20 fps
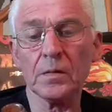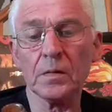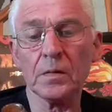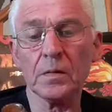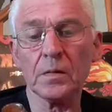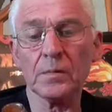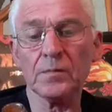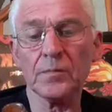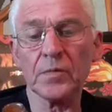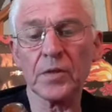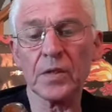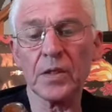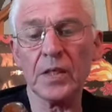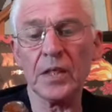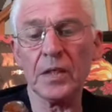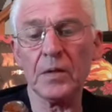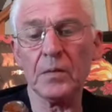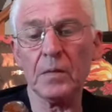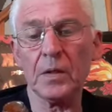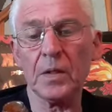I'm trying
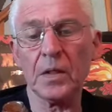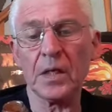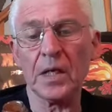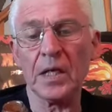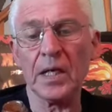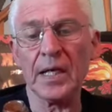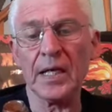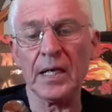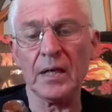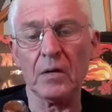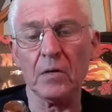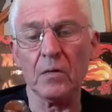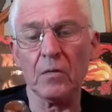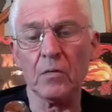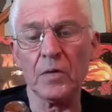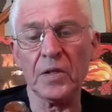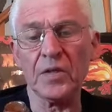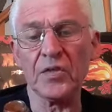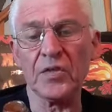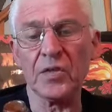to work out
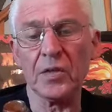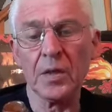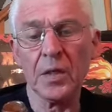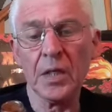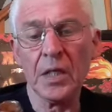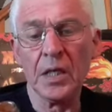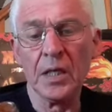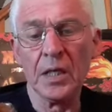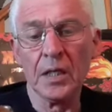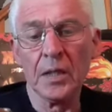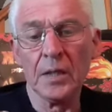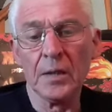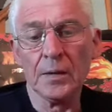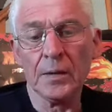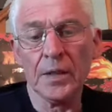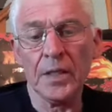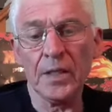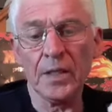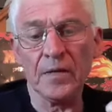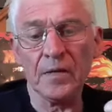which...
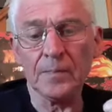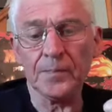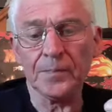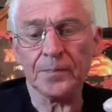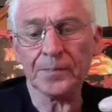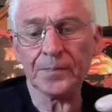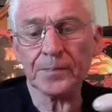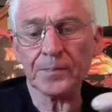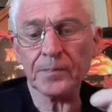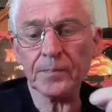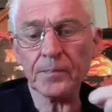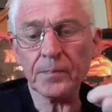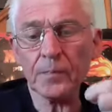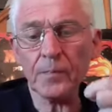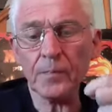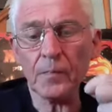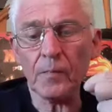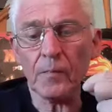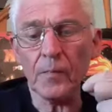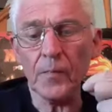
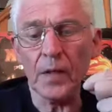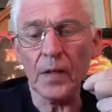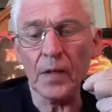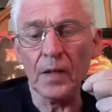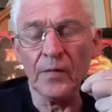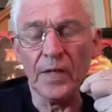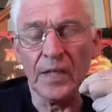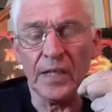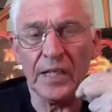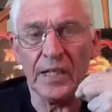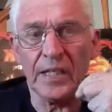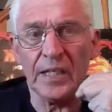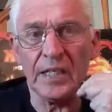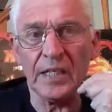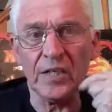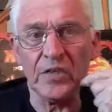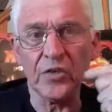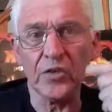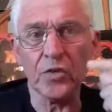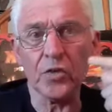The heat
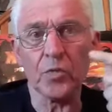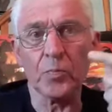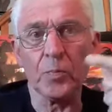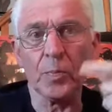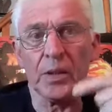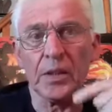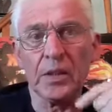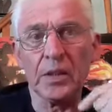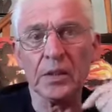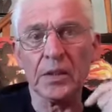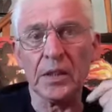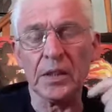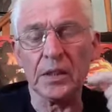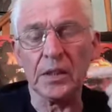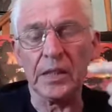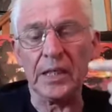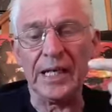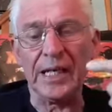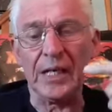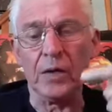is just building
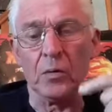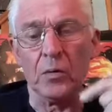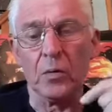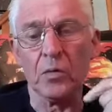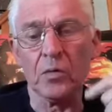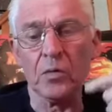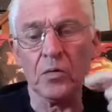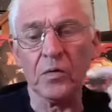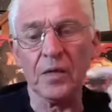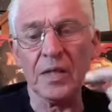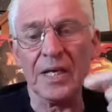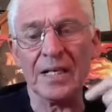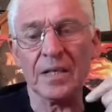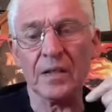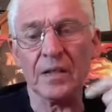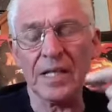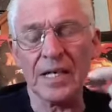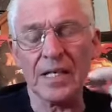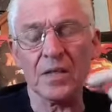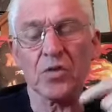now.
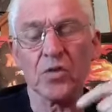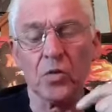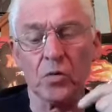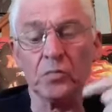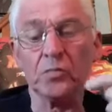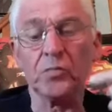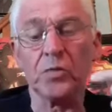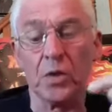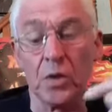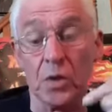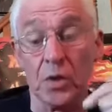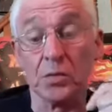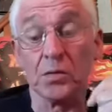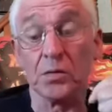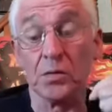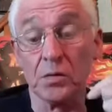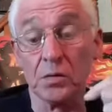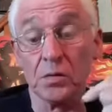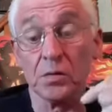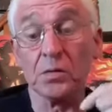That's up to
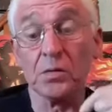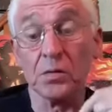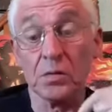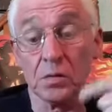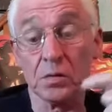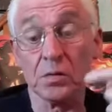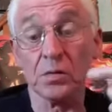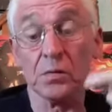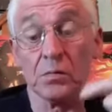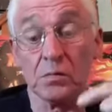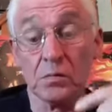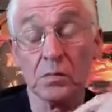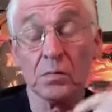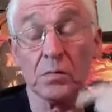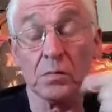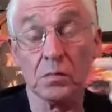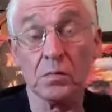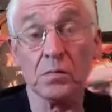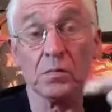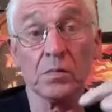
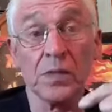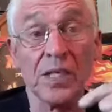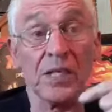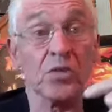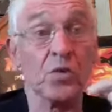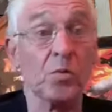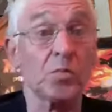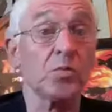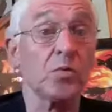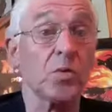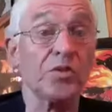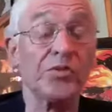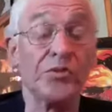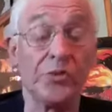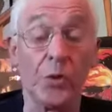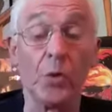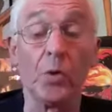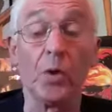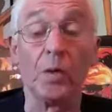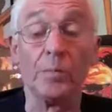a
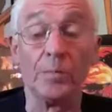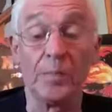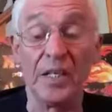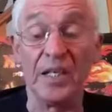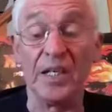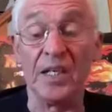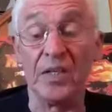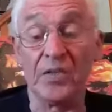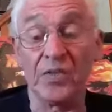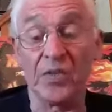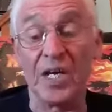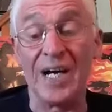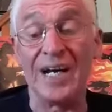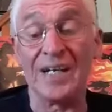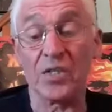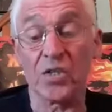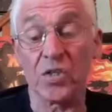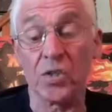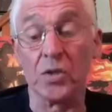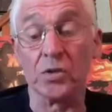two on me, is that?
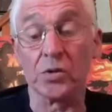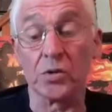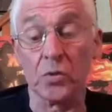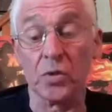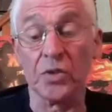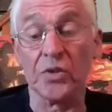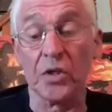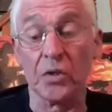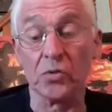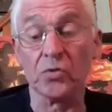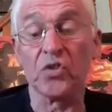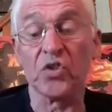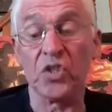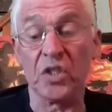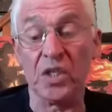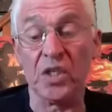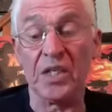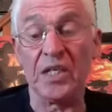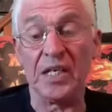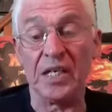So to a
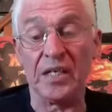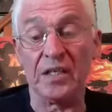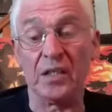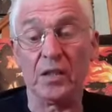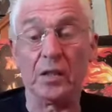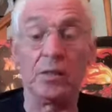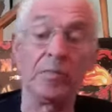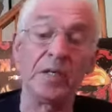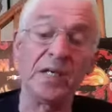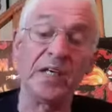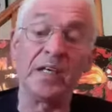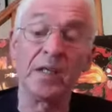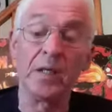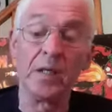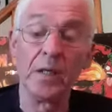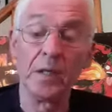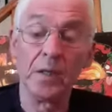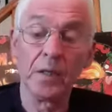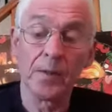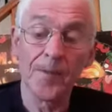non-chilli head,
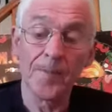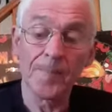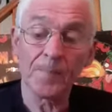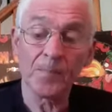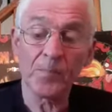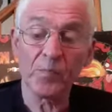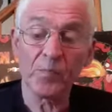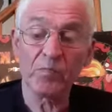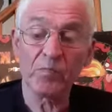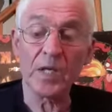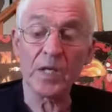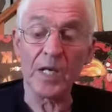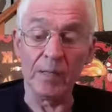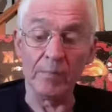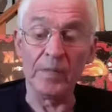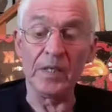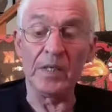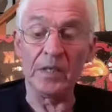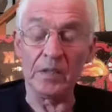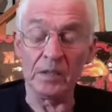it'd
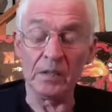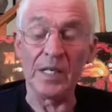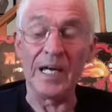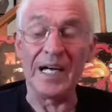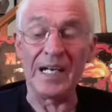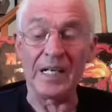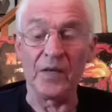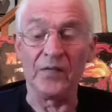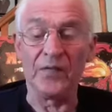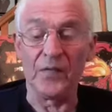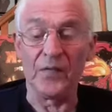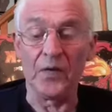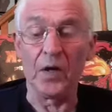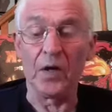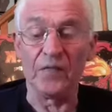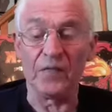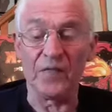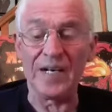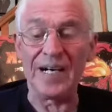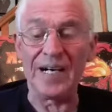be like a 4 or
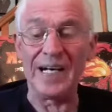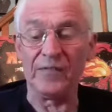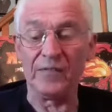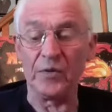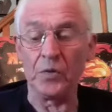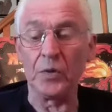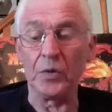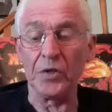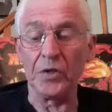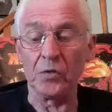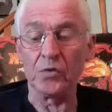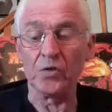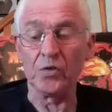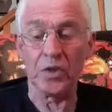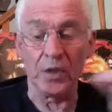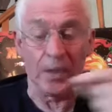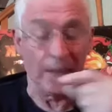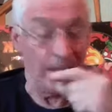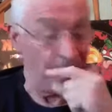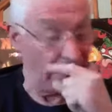5 to a
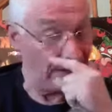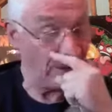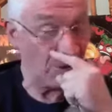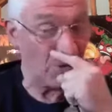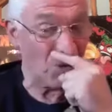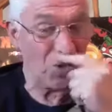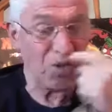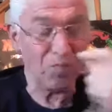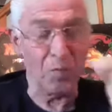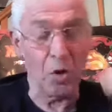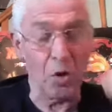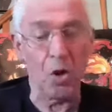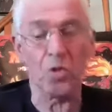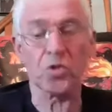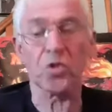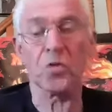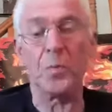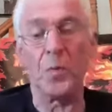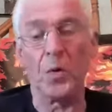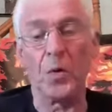non-chilli head. To a small
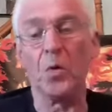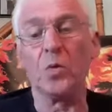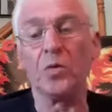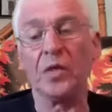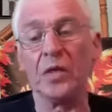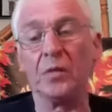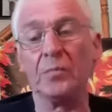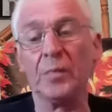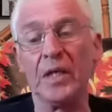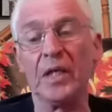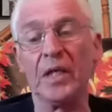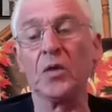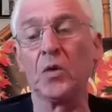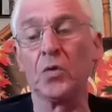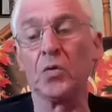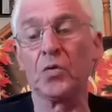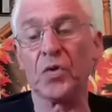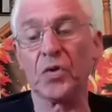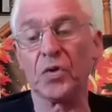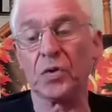spoon, it'd be a
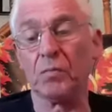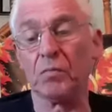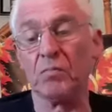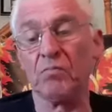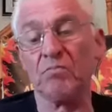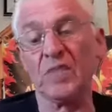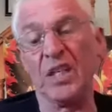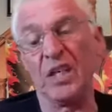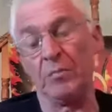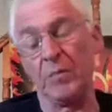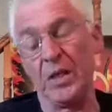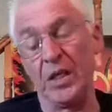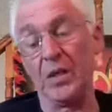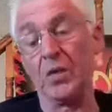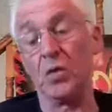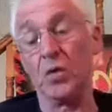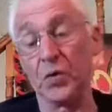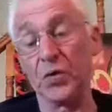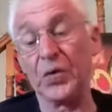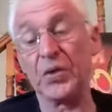
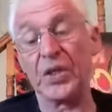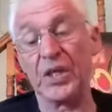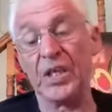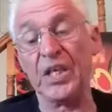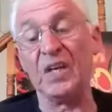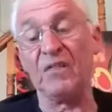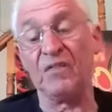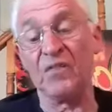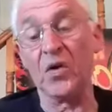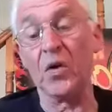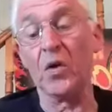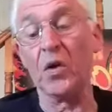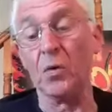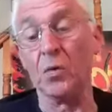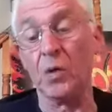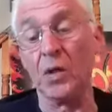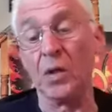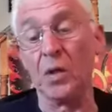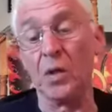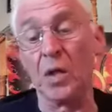good 3 or 4,
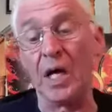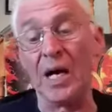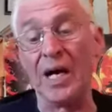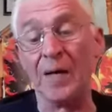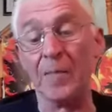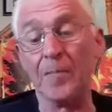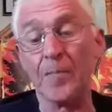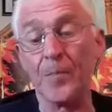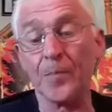will that?